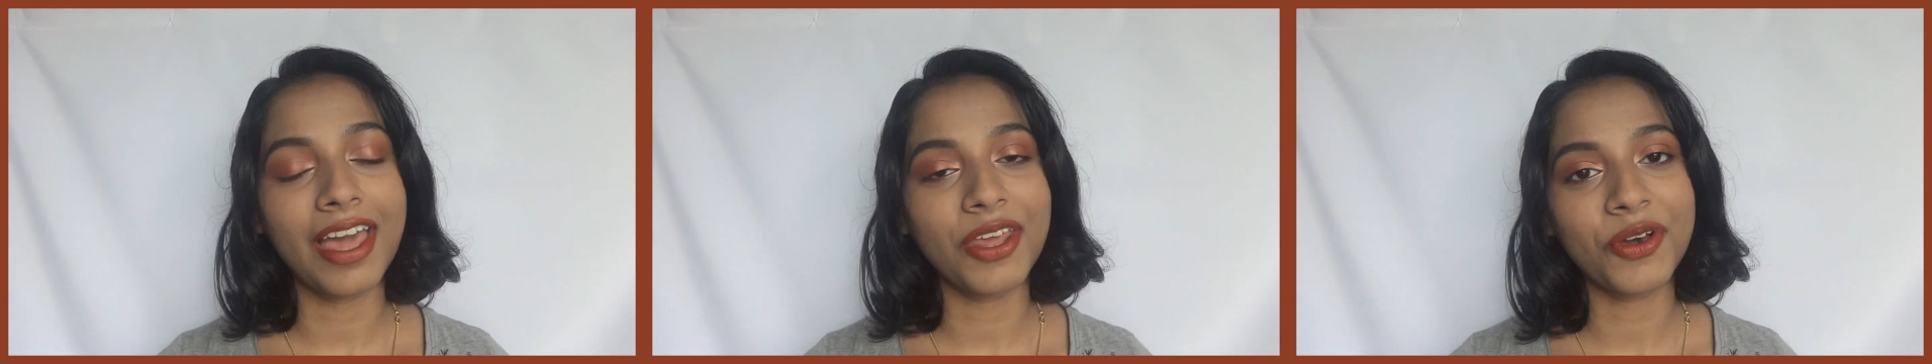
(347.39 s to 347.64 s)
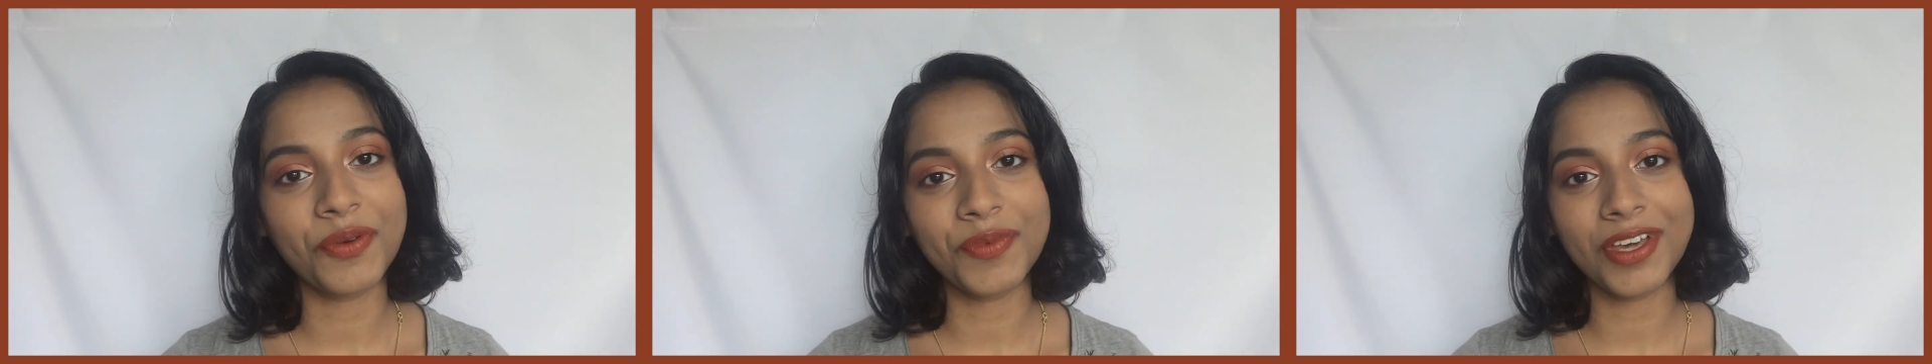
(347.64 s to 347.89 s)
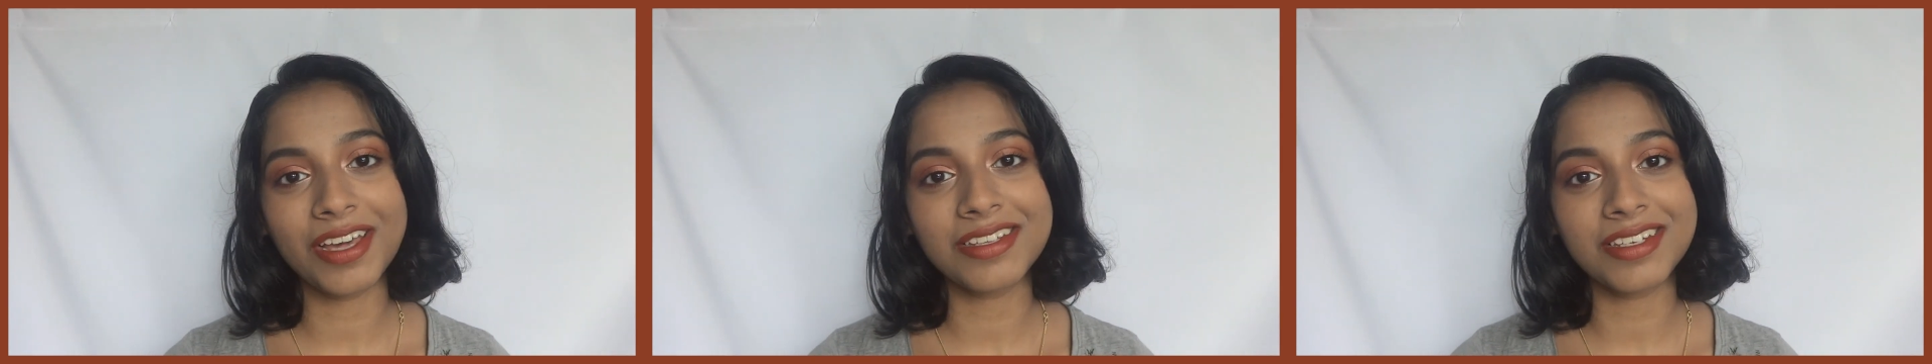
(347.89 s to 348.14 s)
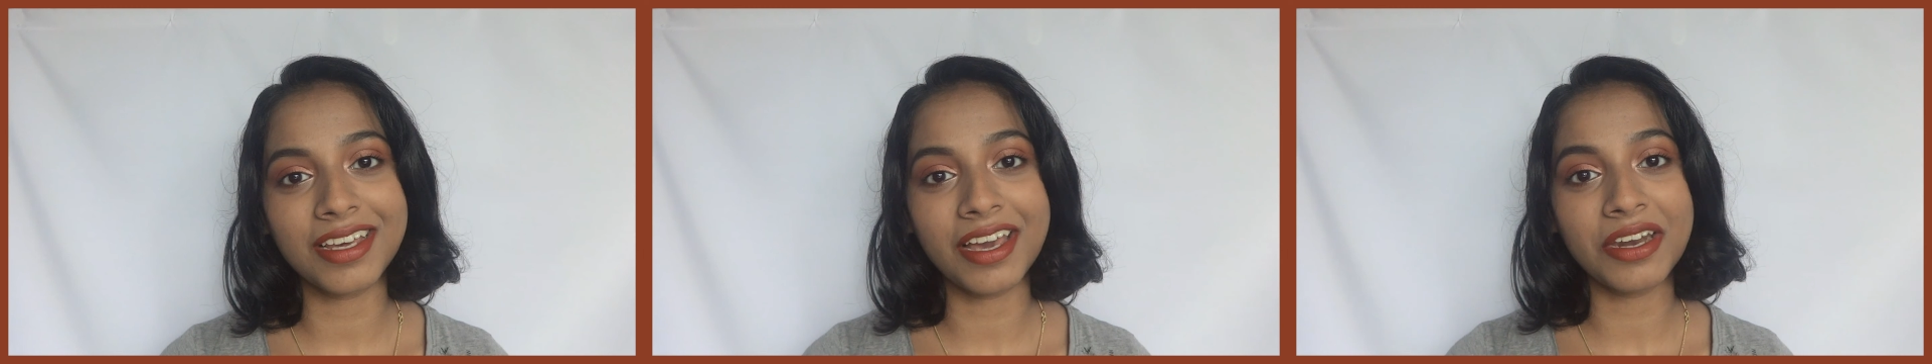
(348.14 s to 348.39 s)
And I hope you
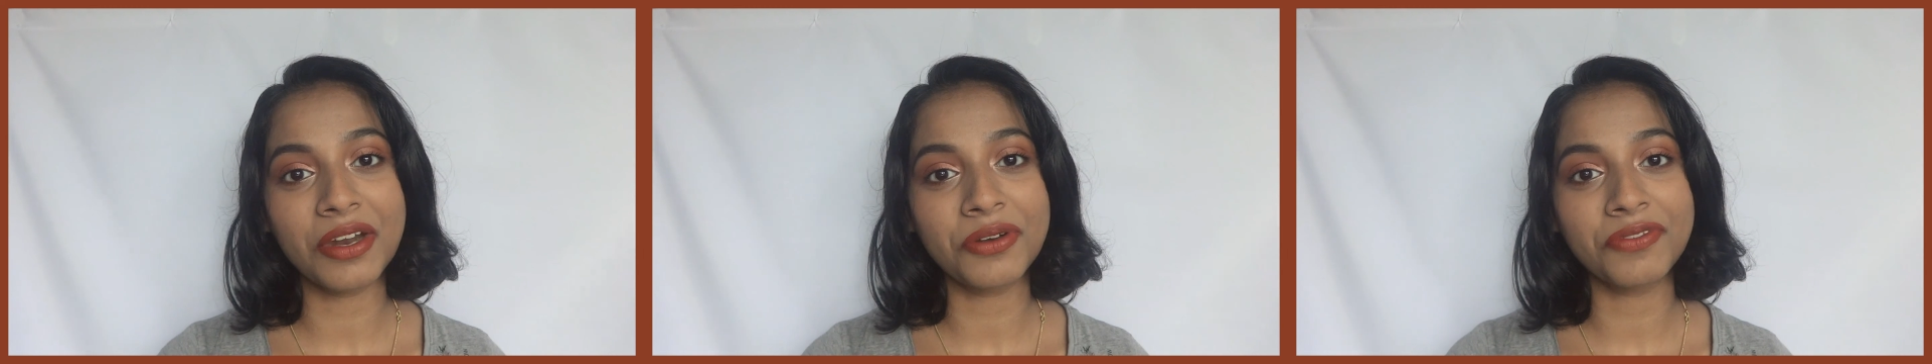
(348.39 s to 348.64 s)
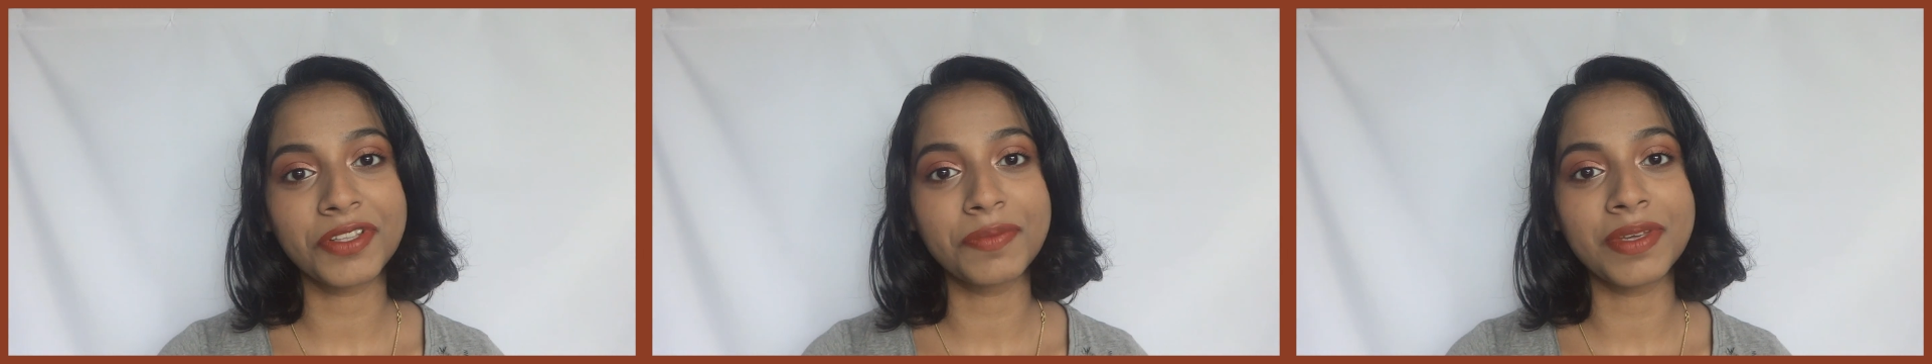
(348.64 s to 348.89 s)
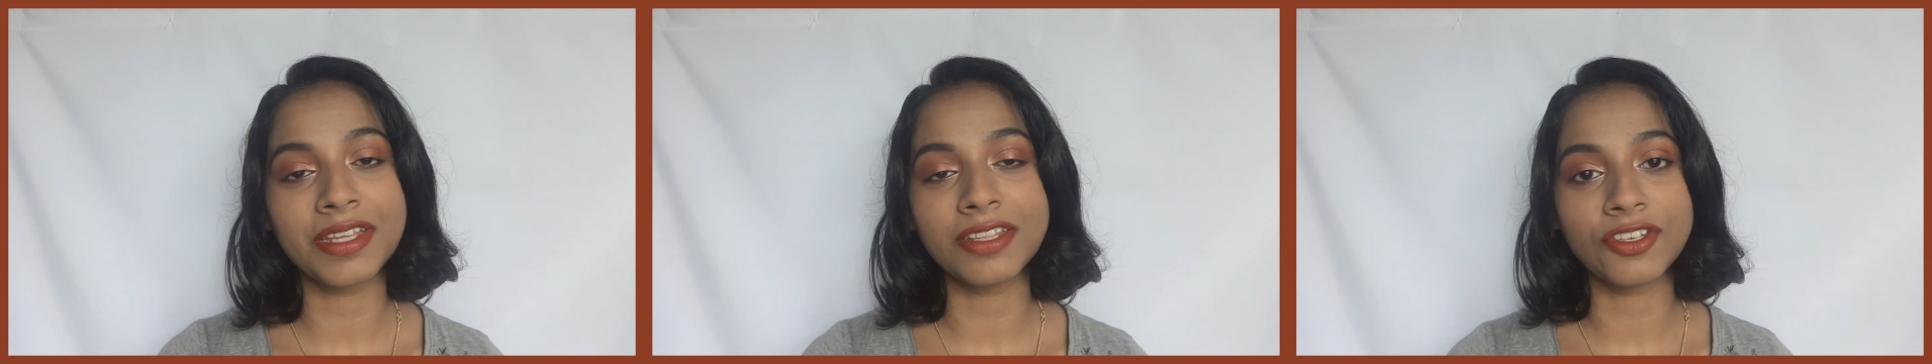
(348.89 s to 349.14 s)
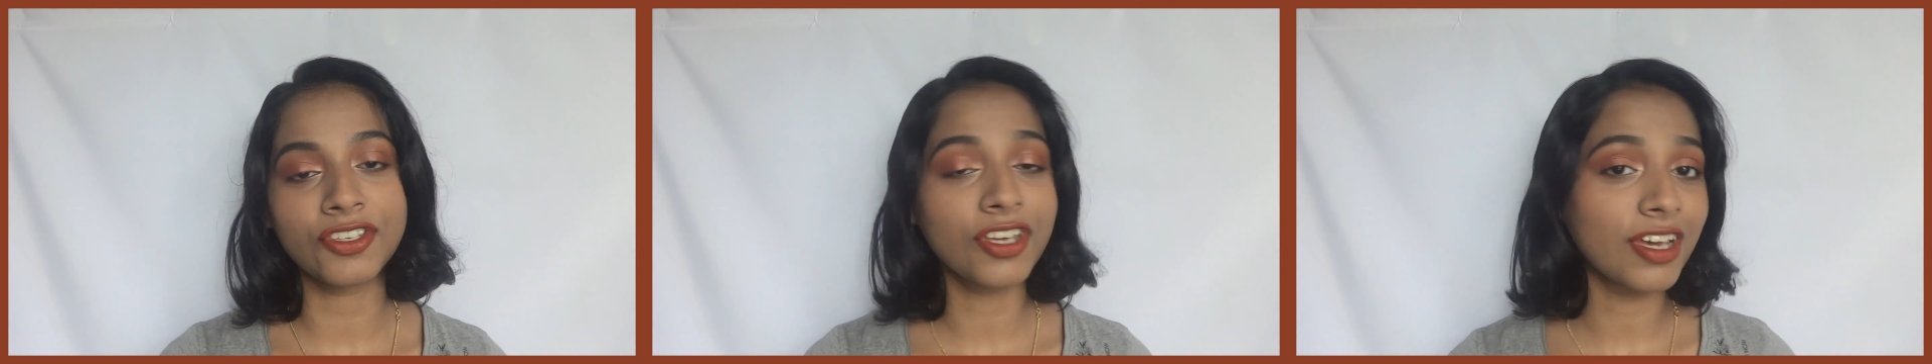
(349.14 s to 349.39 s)
guys stick around with me in
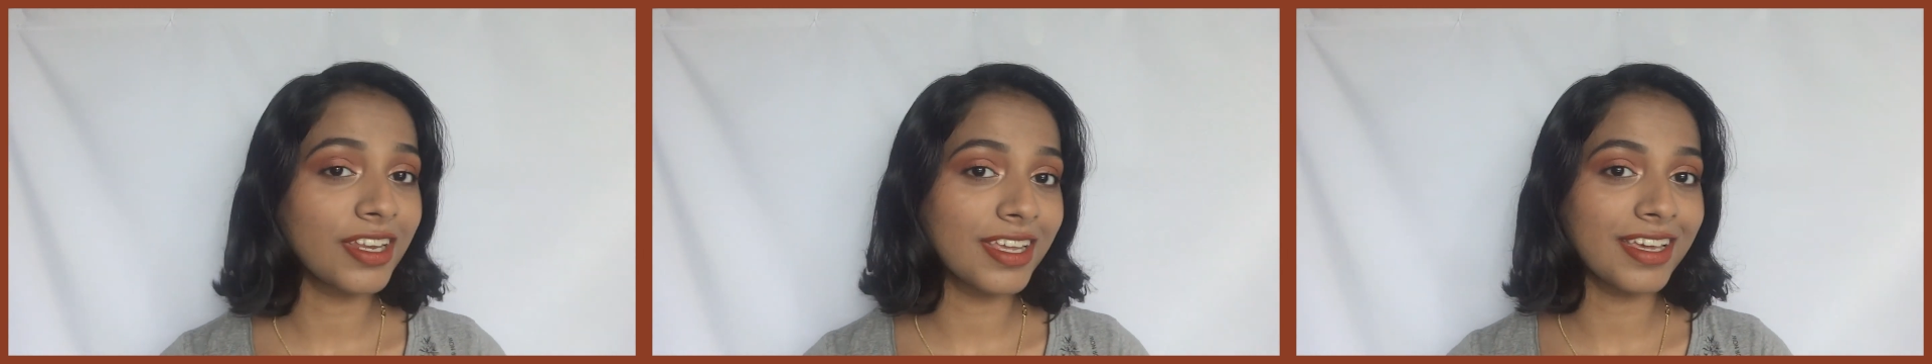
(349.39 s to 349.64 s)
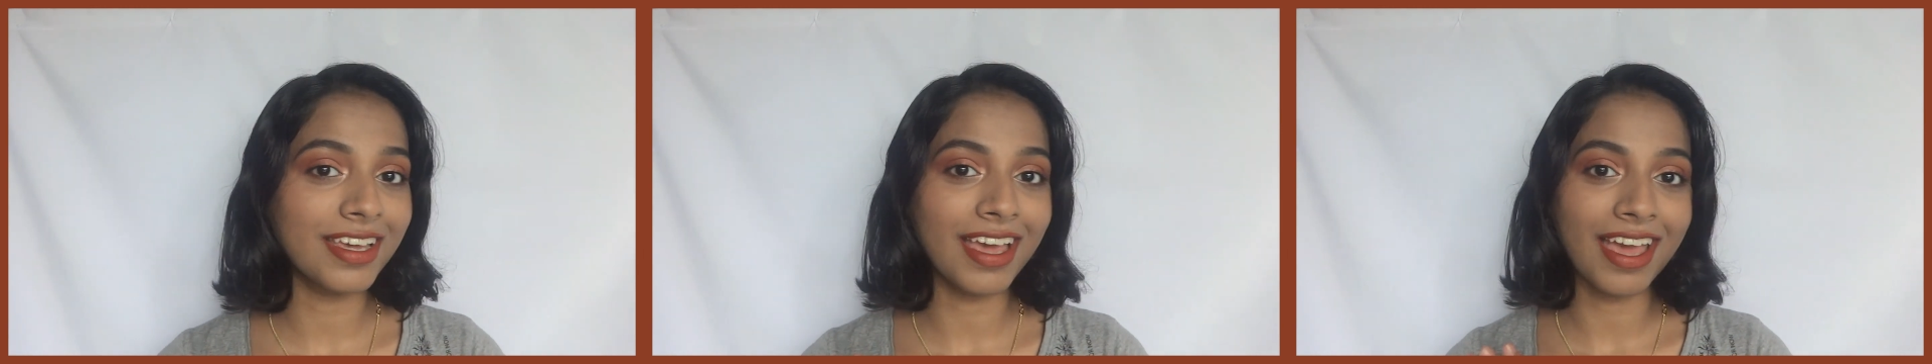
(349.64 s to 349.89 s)
this journey.